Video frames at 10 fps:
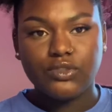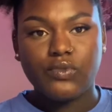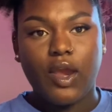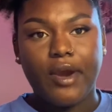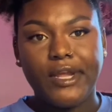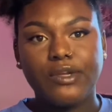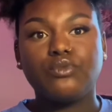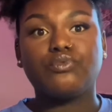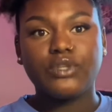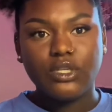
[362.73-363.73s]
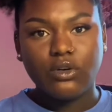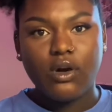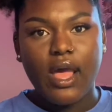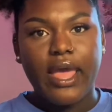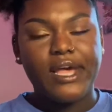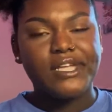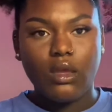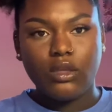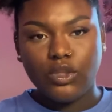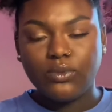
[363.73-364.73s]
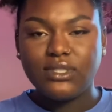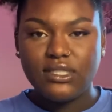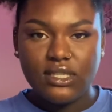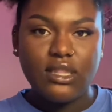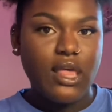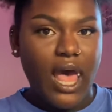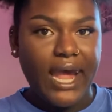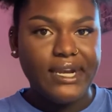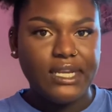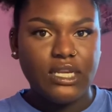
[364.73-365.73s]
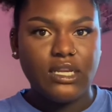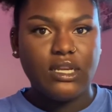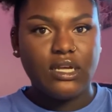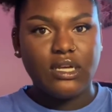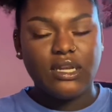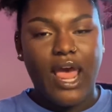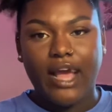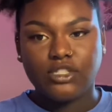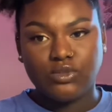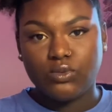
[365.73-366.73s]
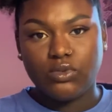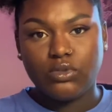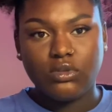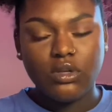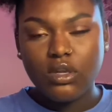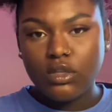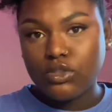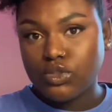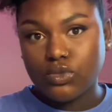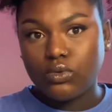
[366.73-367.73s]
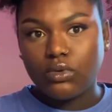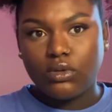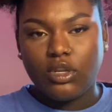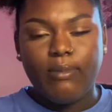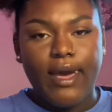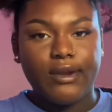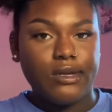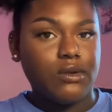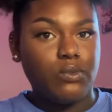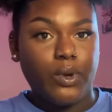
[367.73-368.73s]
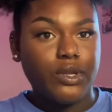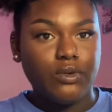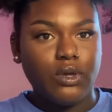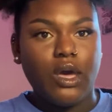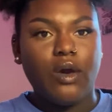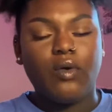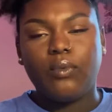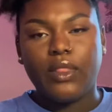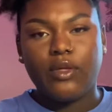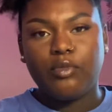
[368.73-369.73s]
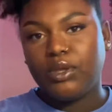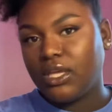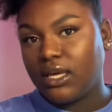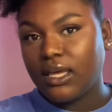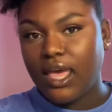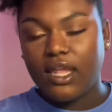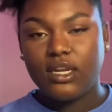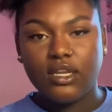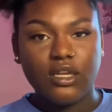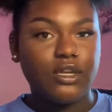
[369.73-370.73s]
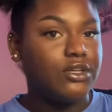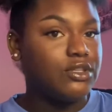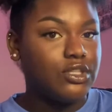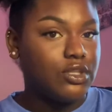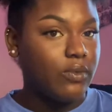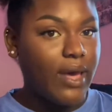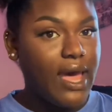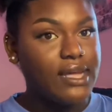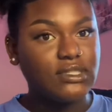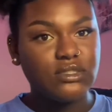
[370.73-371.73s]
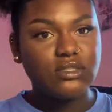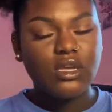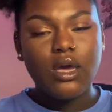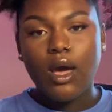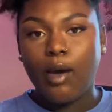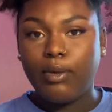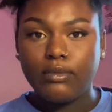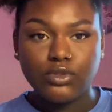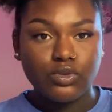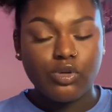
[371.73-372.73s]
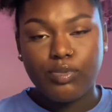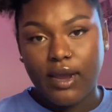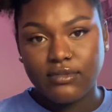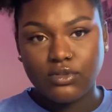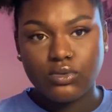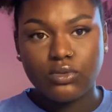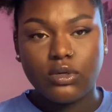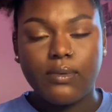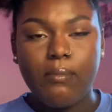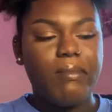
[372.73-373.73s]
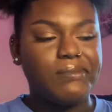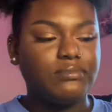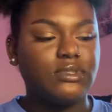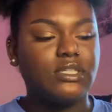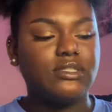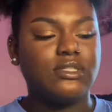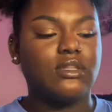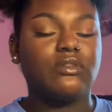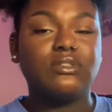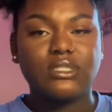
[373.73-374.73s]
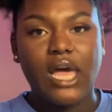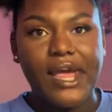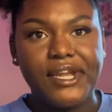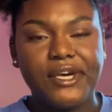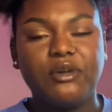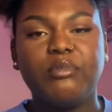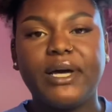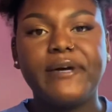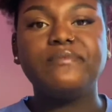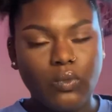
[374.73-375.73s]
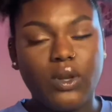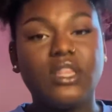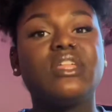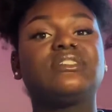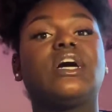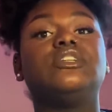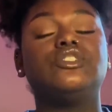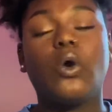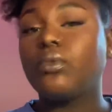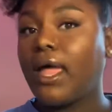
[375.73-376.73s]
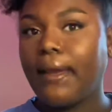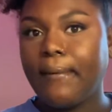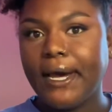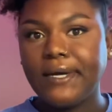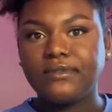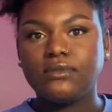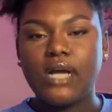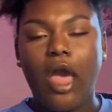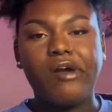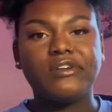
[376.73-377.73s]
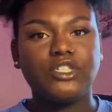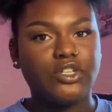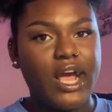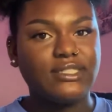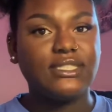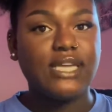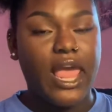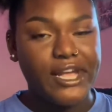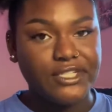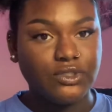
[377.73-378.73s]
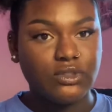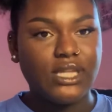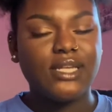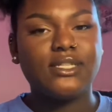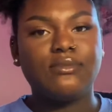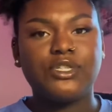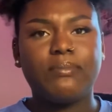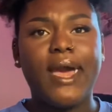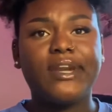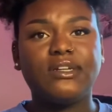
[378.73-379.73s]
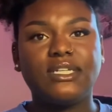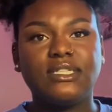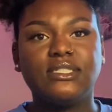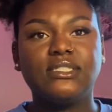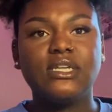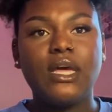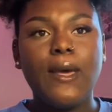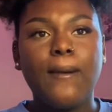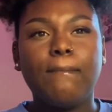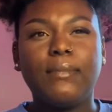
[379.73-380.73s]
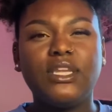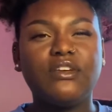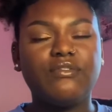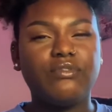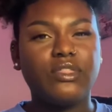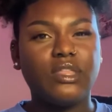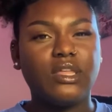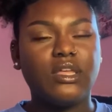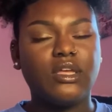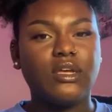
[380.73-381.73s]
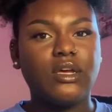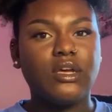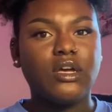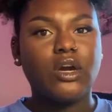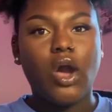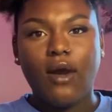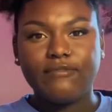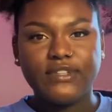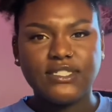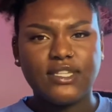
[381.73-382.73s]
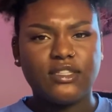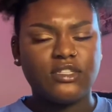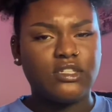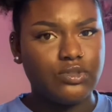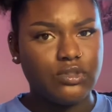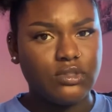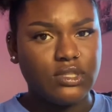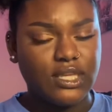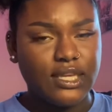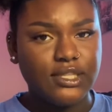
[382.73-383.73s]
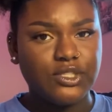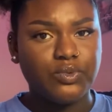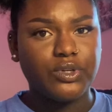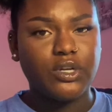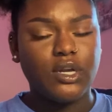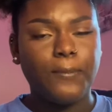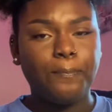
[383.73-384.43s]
are very real, and you would see that in an actual school, no matter where you go, whether it be Canada, the US, a public school, a private school. Now this is a little side note, but one of the things I don't like about how Degrassi handled that subject matter is many of the conflicts that the kids were